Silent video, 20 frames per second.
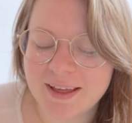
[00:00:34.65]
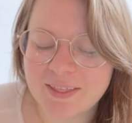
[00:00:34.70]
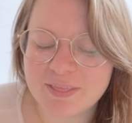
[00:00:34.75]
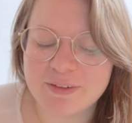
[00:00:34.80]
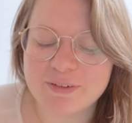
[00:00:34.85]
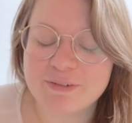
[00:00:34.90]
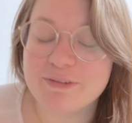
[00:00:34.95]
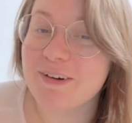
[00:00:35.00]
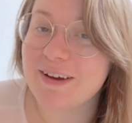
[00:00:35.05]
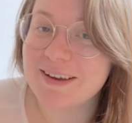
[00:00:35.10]

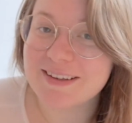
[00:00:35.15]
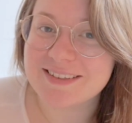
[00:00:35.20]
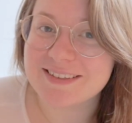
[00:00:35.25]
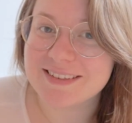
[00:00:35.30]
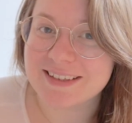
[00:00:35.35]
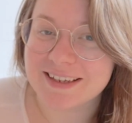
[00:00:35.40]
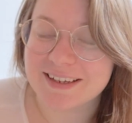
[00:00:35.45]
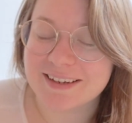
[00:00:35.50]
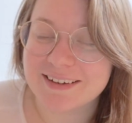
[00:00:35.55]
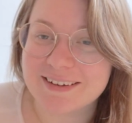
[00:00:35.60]
The first
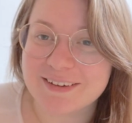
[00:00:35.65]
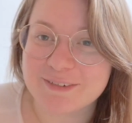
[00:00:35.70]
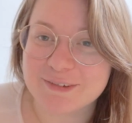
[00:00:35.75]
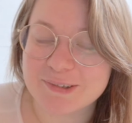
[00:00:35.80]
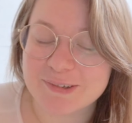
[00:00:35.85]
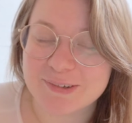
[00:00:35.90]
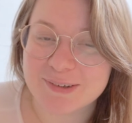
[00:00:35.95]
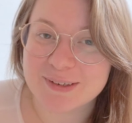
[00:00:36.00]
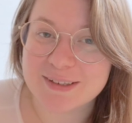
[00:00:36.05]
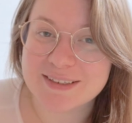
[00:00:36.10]
thing, of
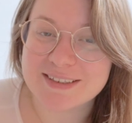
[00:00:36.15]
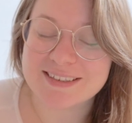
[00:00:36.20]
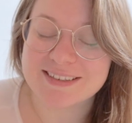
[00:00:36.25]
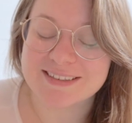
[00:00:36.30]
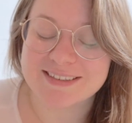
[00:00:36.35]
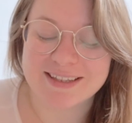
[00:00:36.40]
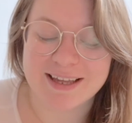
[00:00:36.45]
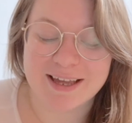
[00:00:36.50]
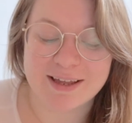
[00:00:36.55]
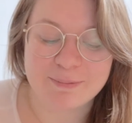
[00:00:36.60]
course,
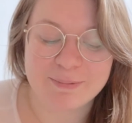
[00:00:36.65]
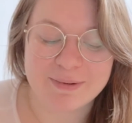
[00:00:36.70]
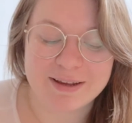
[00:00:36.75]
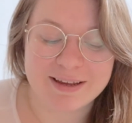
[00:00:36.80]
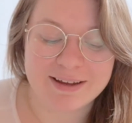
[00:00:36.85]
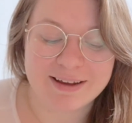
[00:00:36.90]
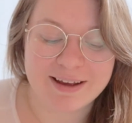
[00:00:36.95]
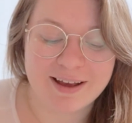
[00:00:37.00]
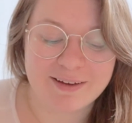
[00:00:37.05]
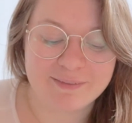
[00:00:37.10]
is that
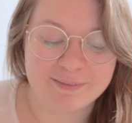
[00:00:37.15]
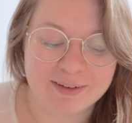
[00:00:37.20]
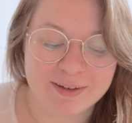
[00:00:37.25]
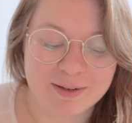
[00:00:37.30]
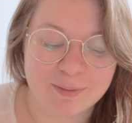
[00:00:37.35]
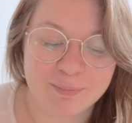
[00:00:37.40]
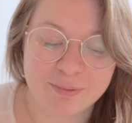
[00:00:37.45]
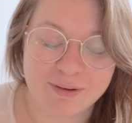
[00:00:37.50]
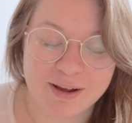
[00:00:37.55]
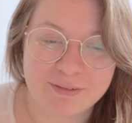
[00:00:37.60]
we're
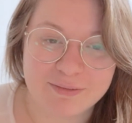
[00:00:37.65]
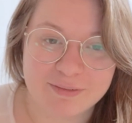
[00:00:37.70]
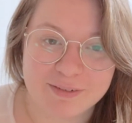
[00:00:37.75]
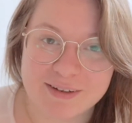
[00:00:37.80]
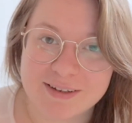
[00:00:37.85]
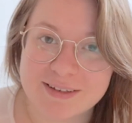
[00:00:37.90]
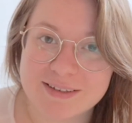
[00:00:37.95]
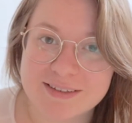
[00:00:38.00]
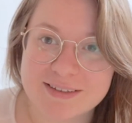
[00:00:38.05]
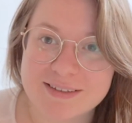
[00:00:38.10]
having
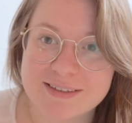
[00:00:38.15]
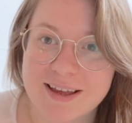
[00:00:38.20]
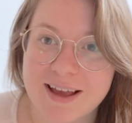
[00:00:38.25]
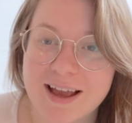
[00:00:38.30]
breakfast.